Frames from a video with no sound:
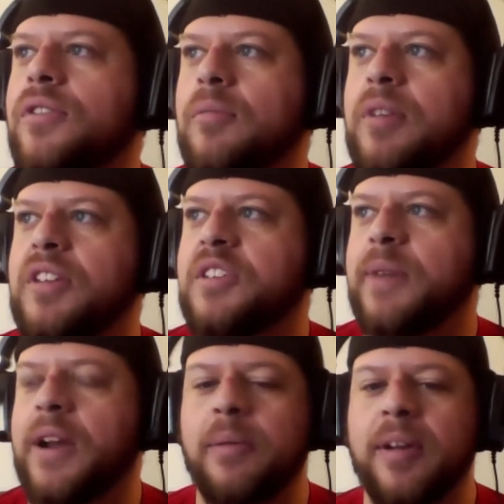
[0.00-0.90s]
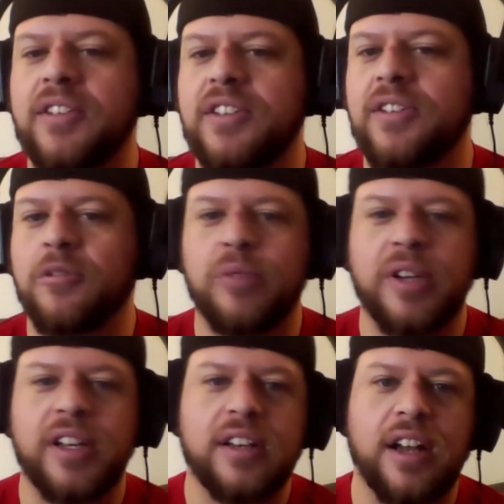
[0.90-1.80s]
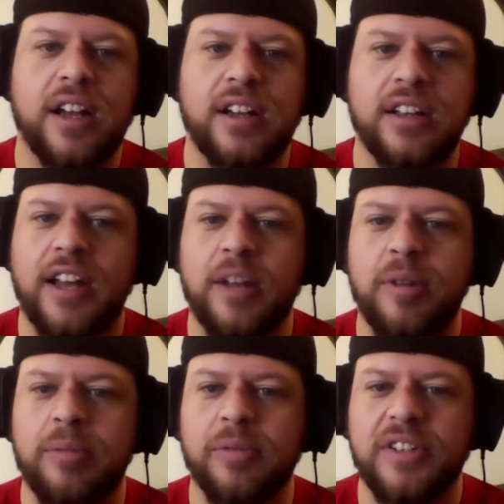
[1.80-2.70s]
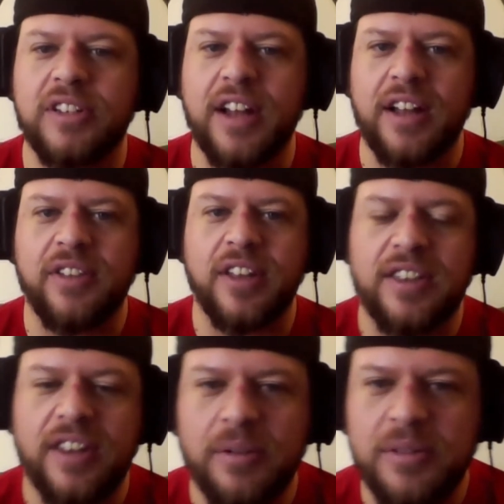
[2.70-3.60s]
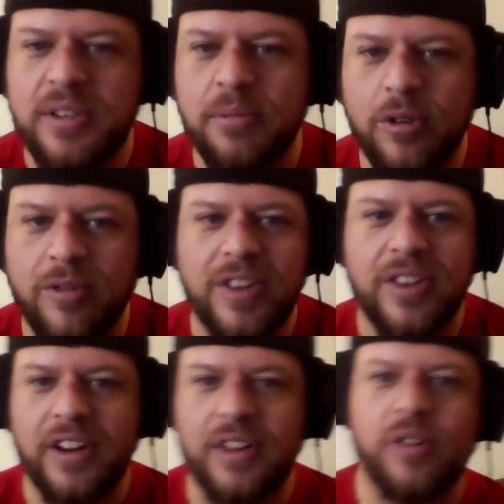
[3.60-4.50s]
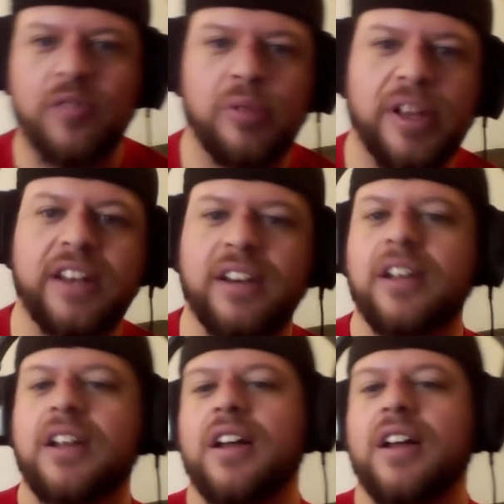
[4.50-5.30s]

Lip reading: Amazing Spider-Man 2, but a lot of people did not think that it was the movie that it could have been.